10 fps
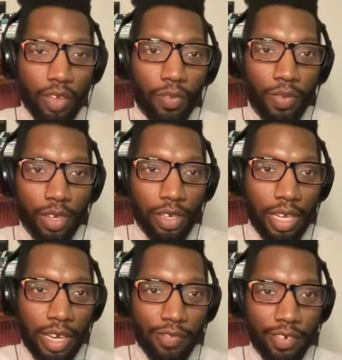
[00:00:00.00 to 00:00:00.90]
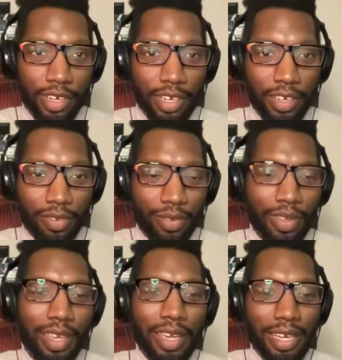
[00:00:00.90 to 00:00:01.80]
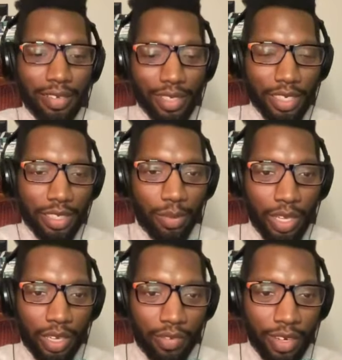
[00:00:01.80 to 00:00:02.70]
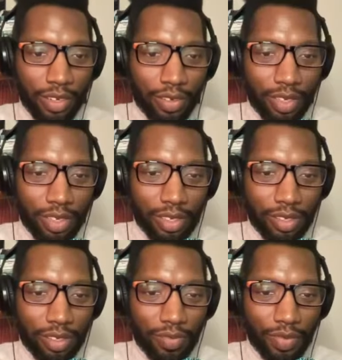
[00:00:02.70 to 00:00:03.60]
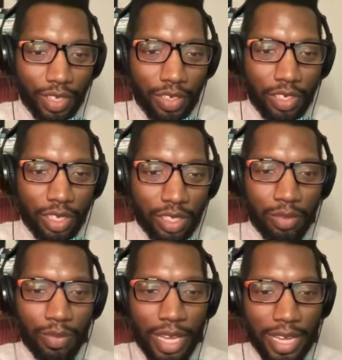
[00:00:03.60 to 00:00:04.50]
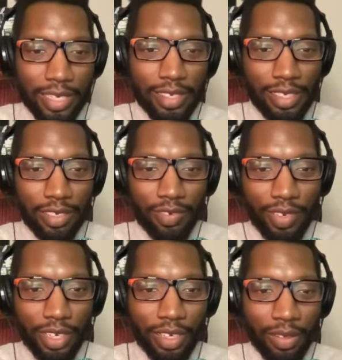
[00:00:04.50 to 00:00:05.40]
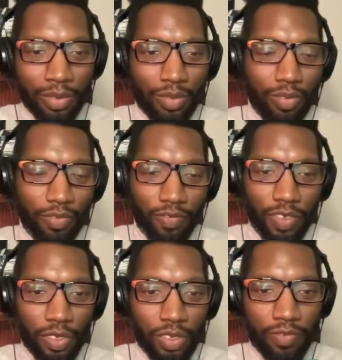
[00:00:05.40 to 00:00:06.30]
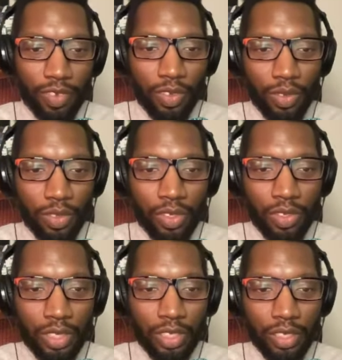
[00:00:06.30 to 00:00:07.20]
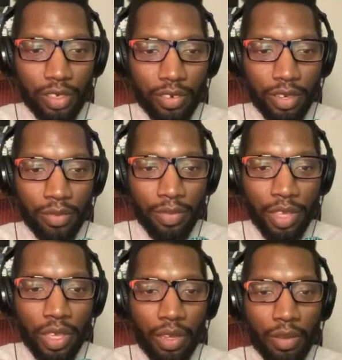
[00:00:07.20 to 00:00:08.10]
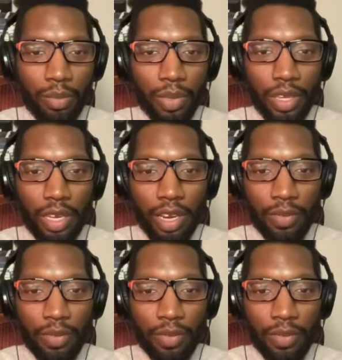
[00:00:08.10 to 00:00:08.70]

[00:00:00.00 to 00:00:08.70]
we are live right now. And I was actually playing around because I know y'all seeing behind the scenes right now for those of you who are on Instagram, But I